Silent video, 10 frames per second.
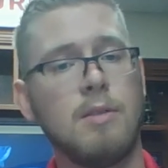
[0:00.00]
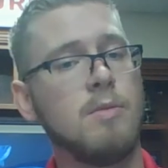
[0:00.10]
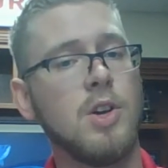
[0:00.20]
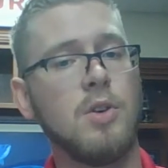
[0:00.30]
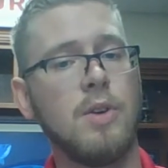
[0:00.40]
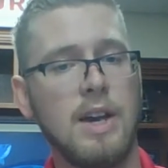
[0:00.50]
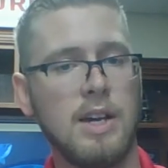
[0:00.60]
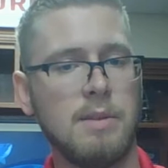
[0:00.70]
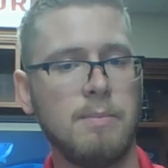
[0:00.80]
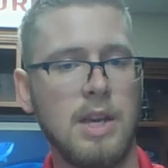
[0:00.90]
though I
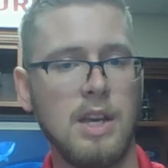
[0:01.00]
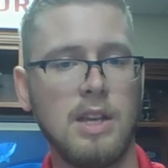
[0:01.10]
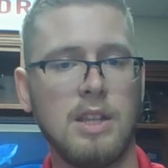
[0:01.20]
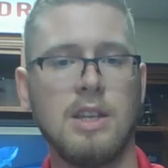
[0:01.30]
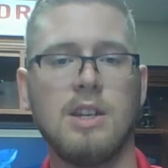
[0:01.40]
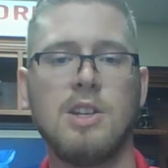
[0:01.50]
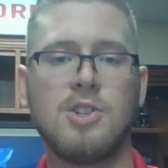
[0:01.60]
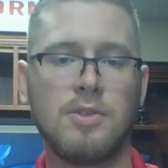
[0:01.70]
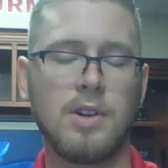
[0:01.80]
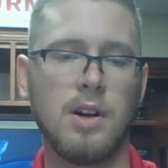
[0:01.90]
had to pay the
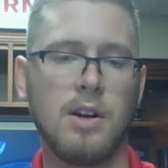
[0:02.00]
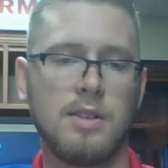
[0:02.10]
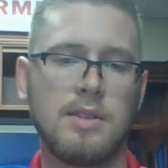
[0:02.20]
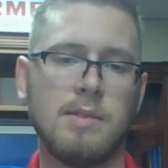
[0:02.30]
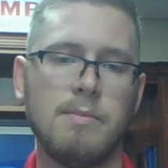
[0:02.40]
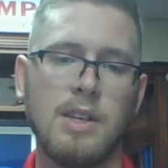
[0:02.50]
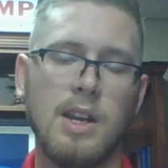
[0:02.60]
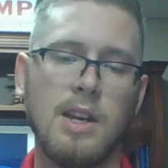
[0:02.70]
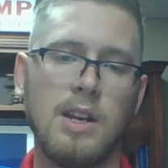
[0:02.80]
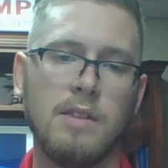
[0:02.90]
initial costs in the
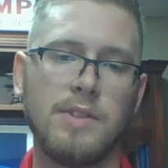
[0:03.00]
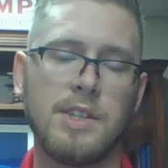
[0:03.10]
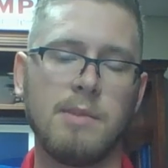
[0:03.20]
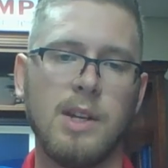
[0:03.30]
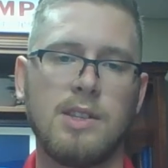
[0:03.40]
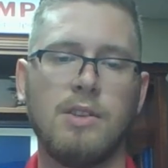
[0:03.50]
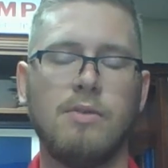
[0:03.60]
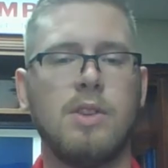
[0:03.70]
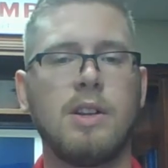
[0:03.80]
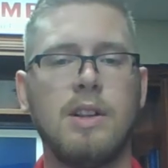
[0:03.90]
beginning of the semester
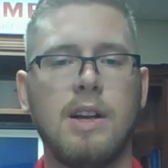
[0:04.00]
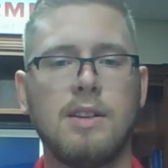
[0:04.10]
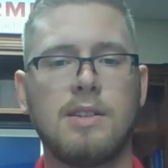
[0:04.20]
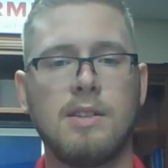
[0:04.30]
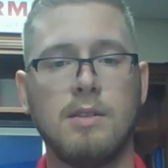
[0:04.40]
for the class.